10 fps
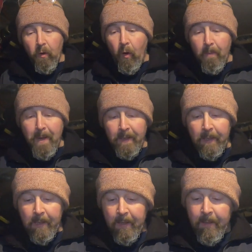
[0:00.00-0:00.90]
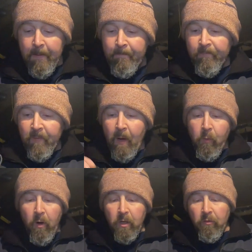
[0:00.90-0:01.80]
not a lot of money. Now,
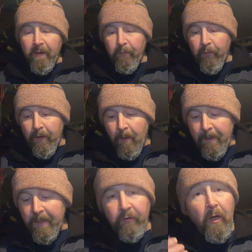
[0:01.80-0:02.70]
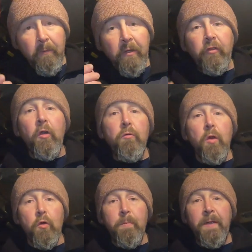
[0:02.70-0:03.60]
what a great thing. I mean, it's only two
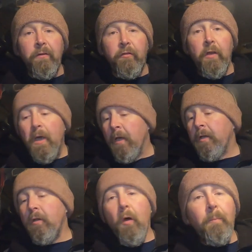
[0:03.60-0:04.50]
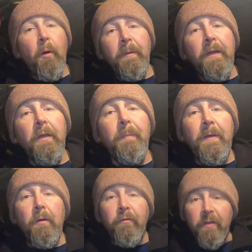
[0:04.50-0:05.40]
lumens. You're not probably going to
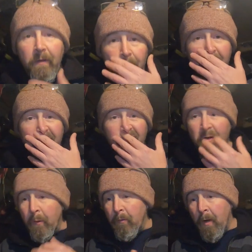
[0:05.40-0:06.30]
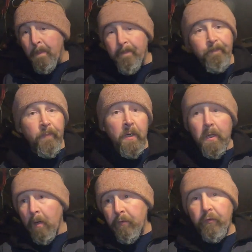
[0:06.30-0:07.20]
be using it looking for,
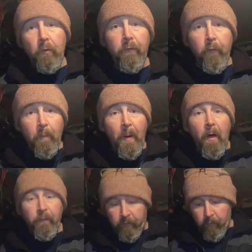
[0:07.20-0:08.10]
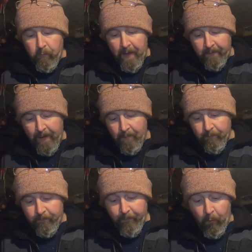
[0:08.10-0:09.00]
you know, sort of footpaths and all that
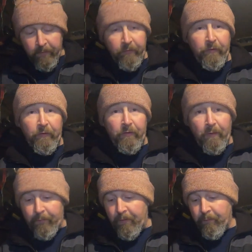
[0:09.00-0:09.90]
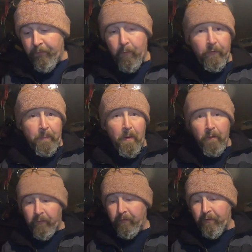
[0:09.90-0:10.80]
down forests and stuff, and forest
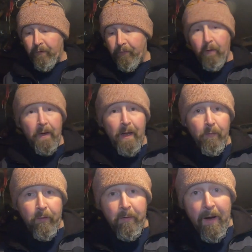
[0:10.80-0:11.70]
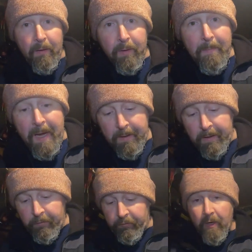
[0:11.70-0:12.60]
paths and stuff like that, or you're out on the
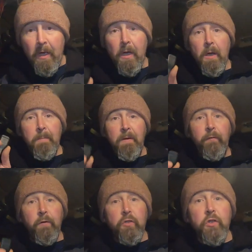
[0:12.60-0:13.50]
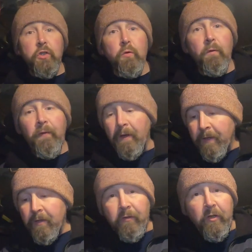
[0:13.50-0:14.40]
mountains. But if you're just sort of
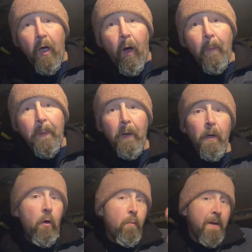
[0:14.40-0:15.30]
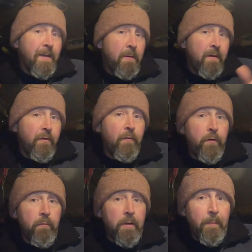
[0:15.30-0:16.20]
under your tarp, or maybe even
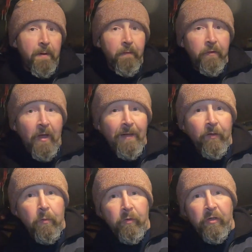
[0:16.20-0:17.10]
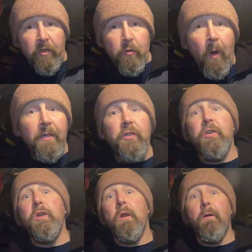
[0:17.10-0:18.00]
if you're in a bit of a tactical
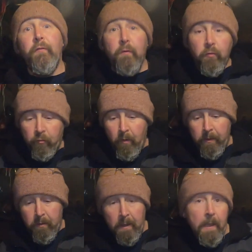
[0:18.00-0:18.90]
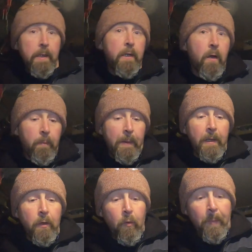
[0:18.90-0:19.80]
situation, you know, if you're trying to, you know,
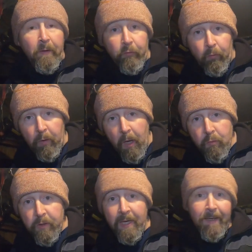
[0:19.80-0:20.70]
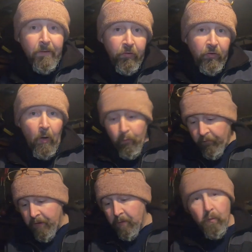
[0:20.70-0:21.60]
be a little bit sort of low-key and
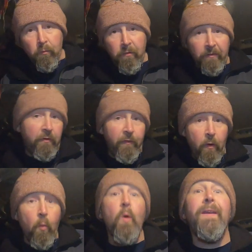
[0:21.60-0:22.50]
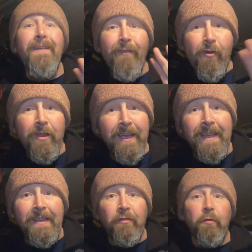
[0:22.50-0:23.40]
stealthy and all the rest of it, or whatever it
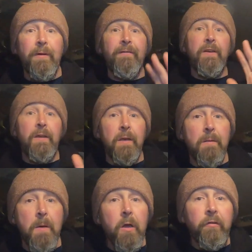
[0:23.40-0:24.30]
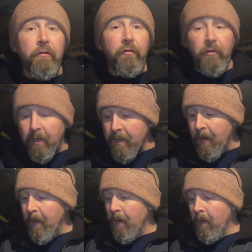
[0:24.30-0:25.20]
is, or even in an emergency,